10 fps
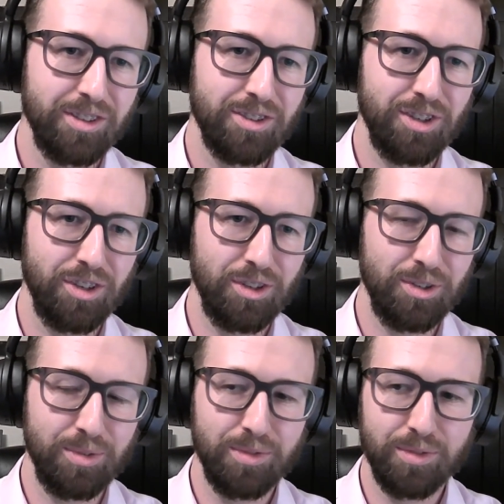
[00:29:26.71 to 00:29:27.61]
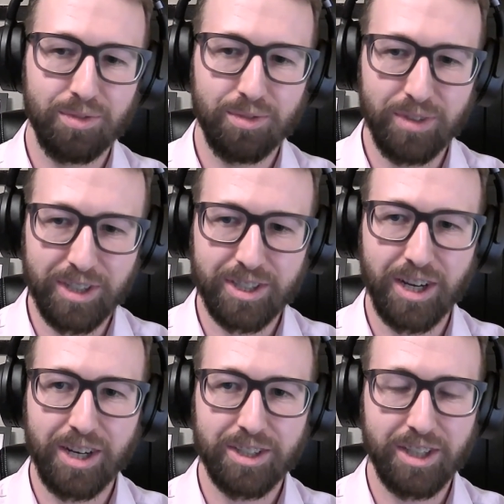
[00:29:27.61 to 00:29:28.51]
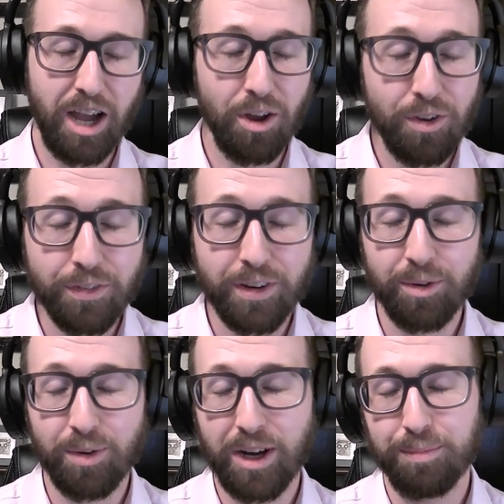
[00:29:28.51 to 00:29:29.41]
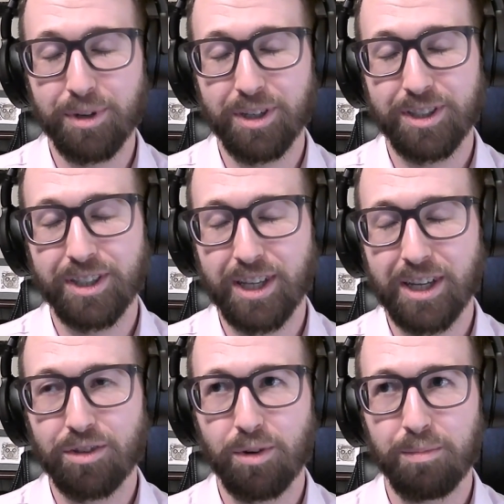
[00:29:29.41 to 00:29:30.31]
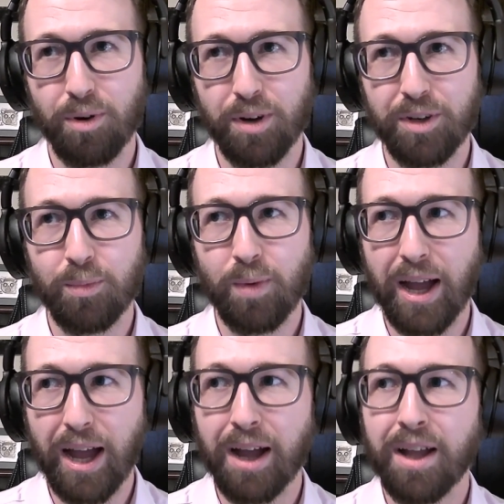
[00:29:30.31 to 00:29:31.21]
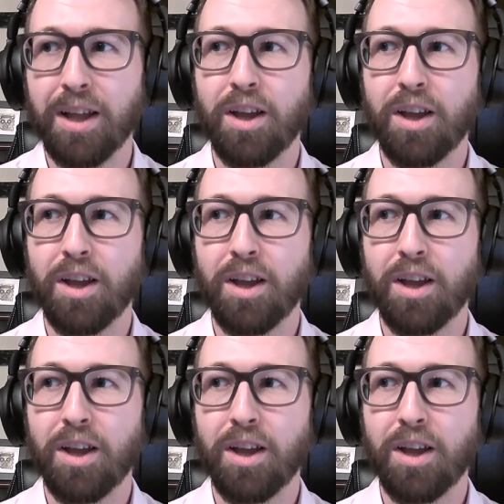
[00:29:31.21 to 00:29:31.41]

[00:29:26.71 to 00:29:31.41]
to research that hopefully will help us get to a point where